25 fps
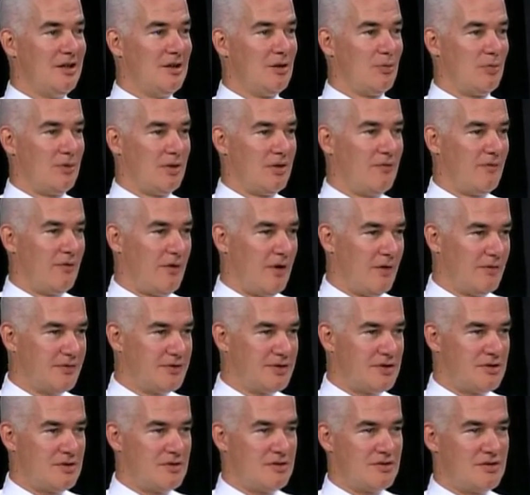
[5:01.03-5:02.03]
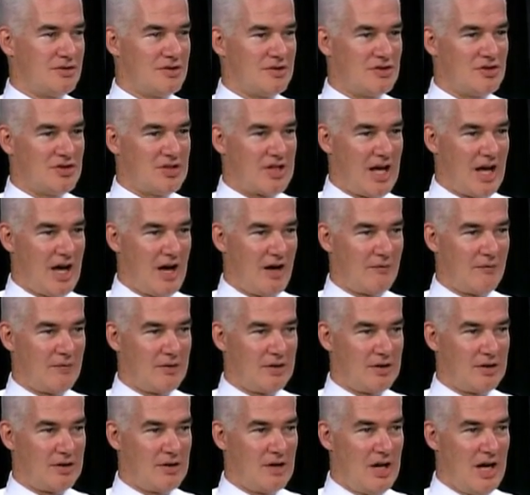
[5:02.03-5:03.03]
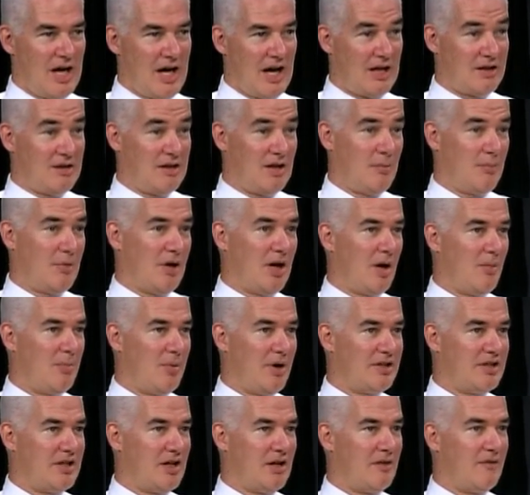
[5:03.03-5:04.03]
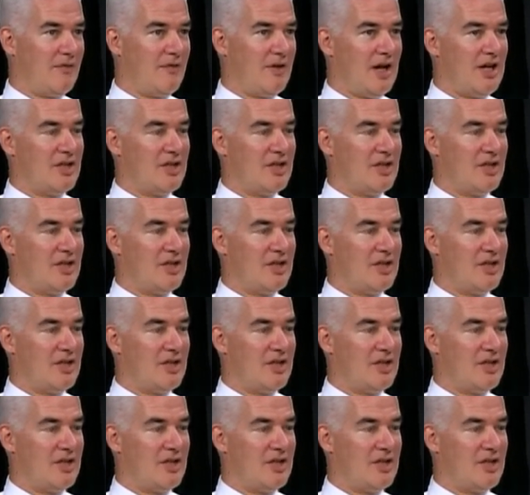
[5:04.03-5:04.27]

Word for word: know, we involved students and staff and had them help identify